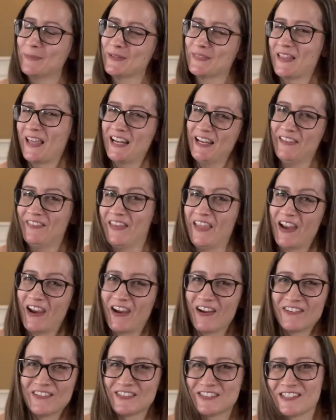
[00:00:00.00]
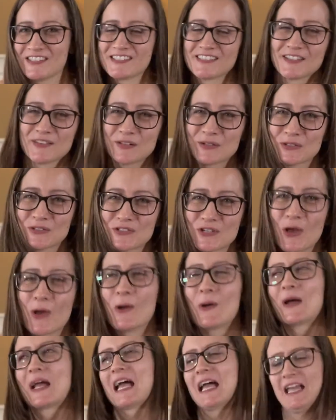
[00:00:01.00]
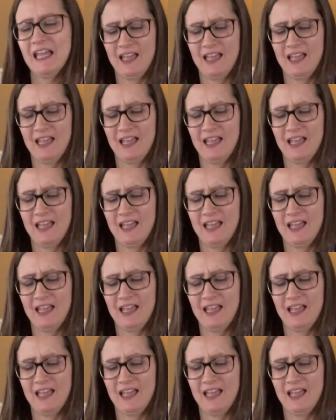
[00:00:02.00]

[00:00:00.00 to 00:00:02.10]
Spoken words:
put that in there. It was just a little joke.